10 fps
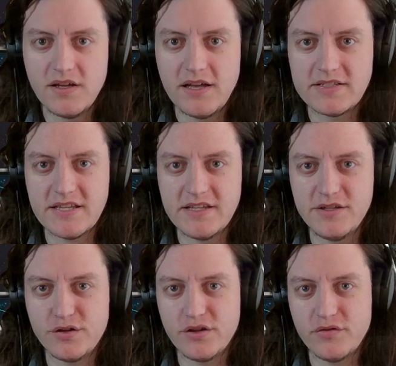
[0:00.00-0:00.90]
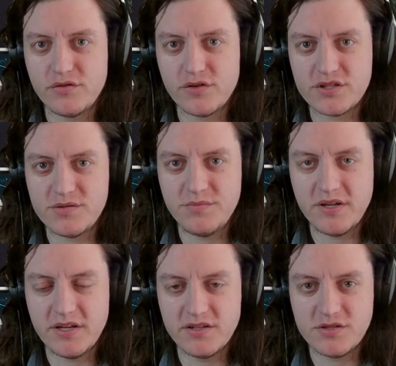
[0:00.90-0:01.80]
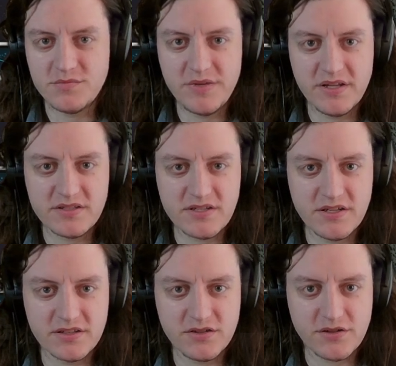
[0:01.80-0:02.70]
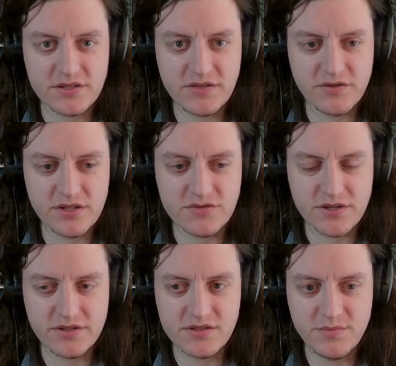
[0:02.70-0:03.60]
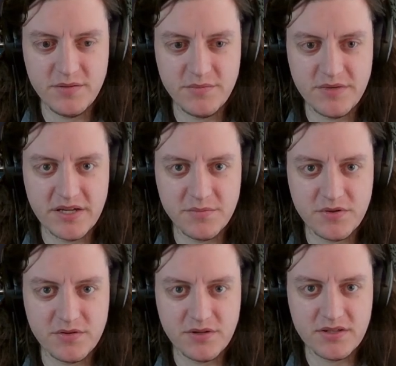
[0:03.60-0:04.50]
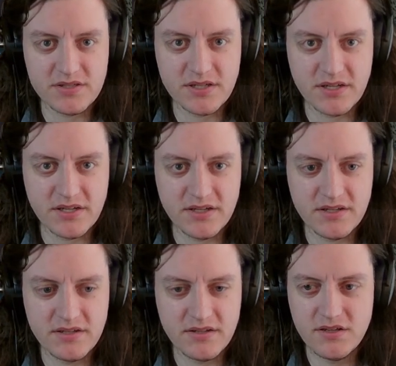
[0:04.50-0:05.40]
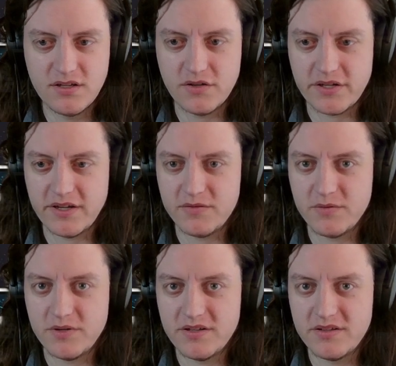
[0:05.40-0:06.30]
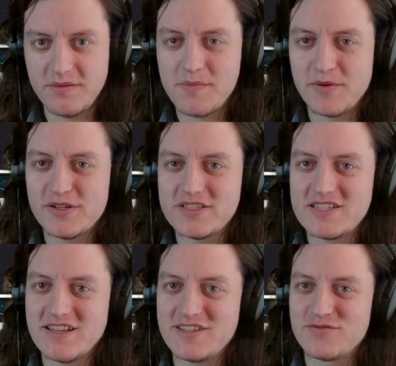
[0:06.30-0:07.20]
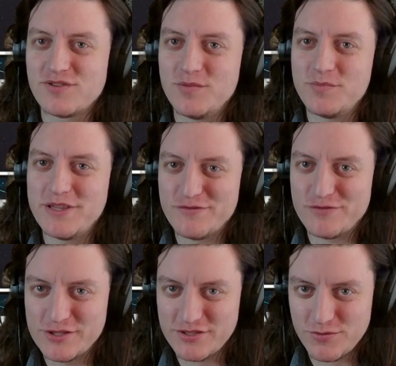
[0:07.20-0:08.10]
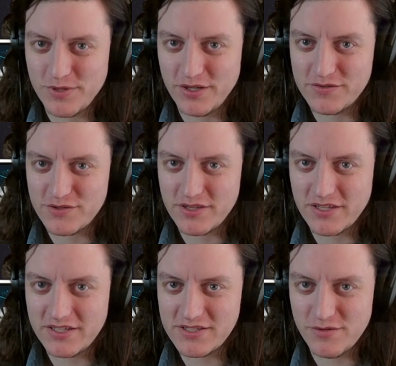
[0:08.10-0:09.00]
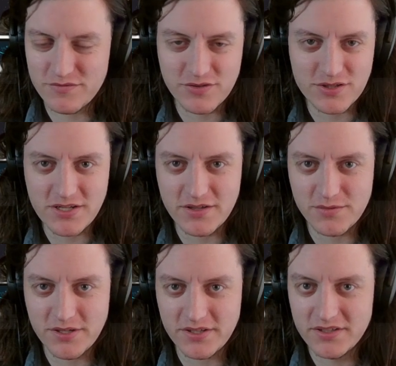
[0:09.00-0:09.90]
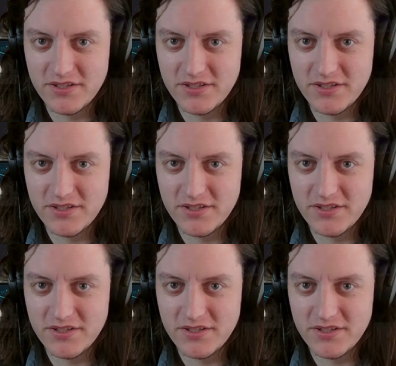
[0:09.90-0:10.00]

I said you can go first, just based on courtesy for these rounds, but my opponent okay, well, my opponent says let's roll, but then rolls a 12, so I think he's going first either way.